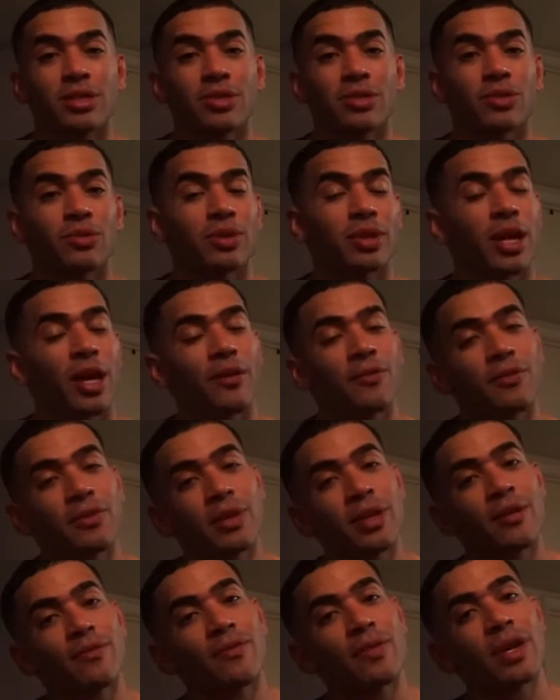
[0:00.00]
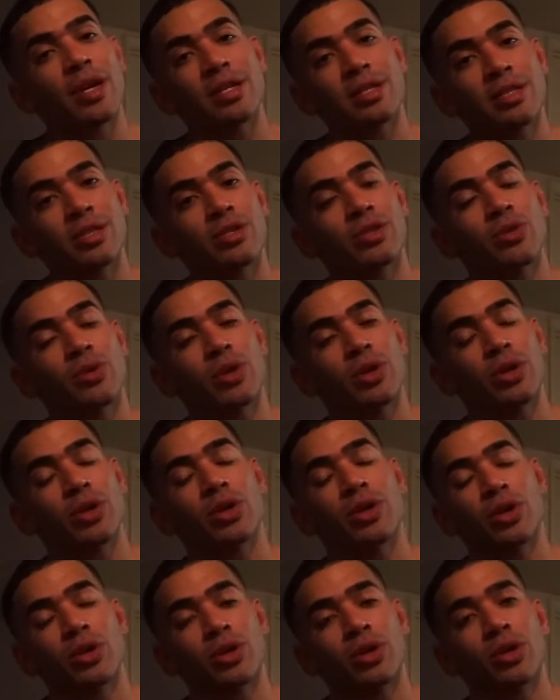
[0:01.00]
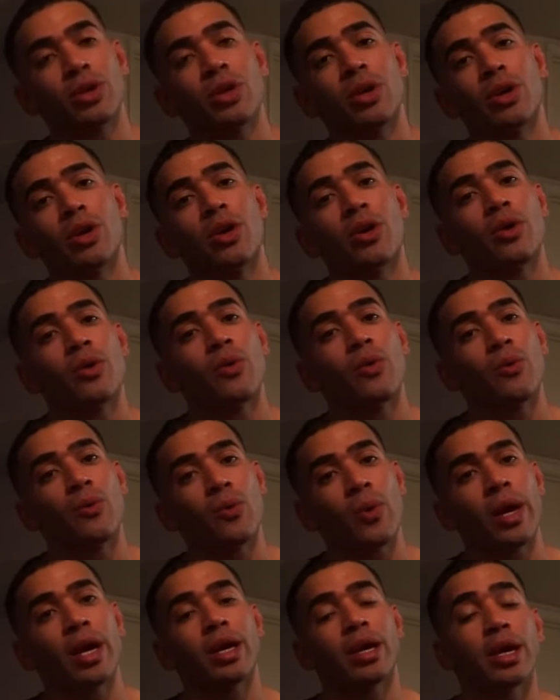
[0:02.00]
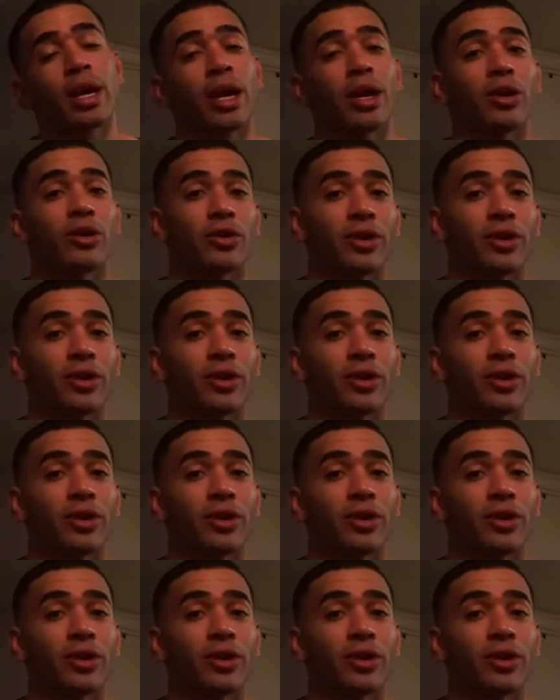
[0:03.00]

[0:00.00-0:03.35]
so definitely invest into a good weight gainer.